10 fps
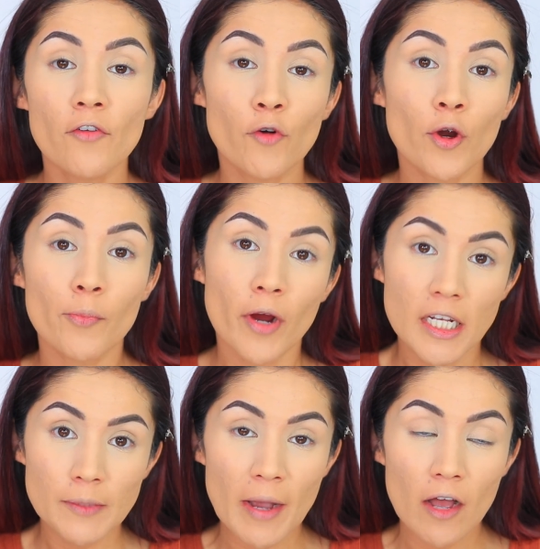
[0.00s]
For
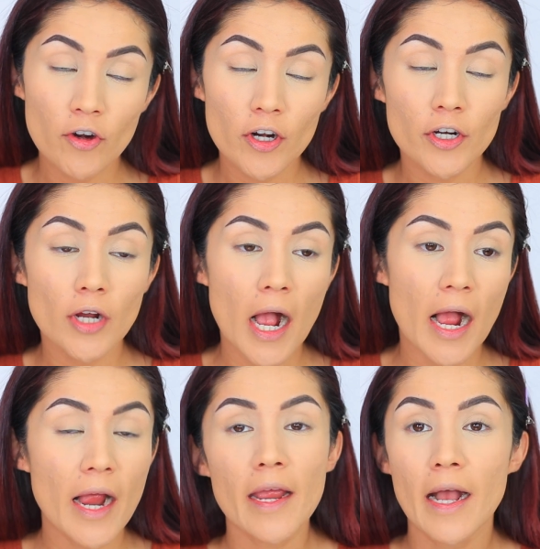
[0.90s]
pressed powder,
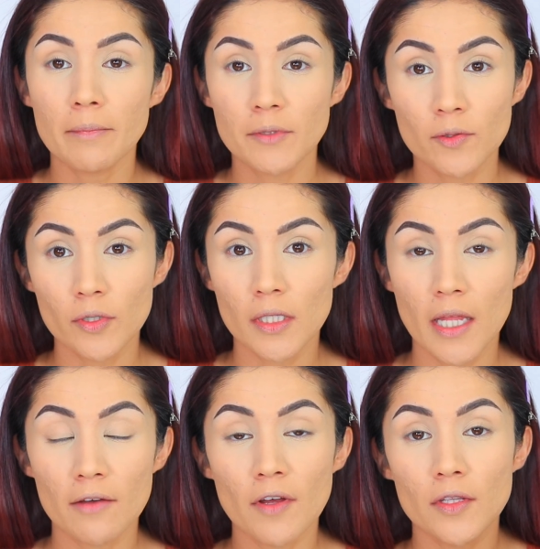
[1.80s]
I absolutely
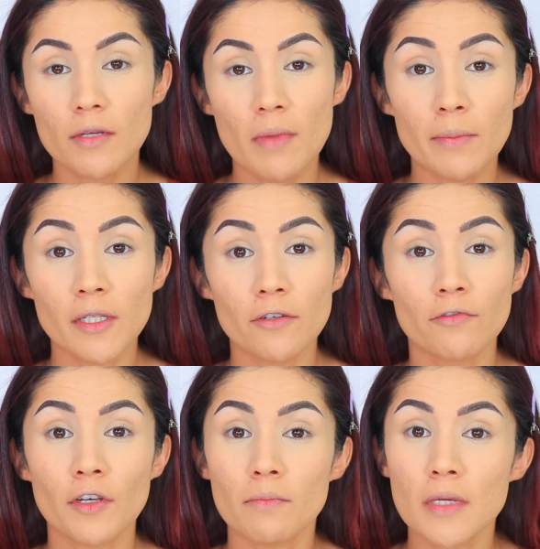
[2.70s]
love the Maybelline
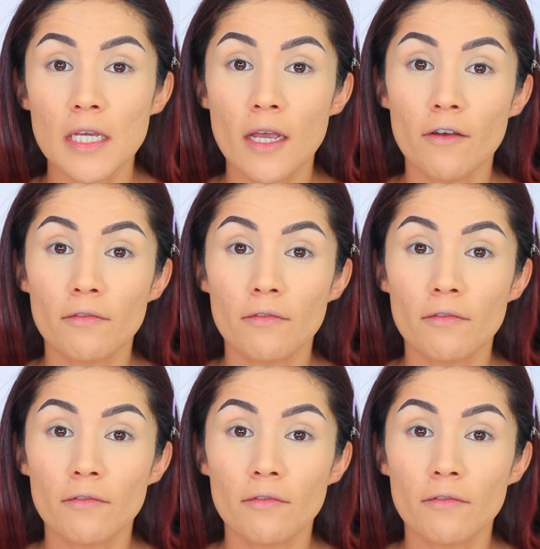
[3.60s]
Fit Me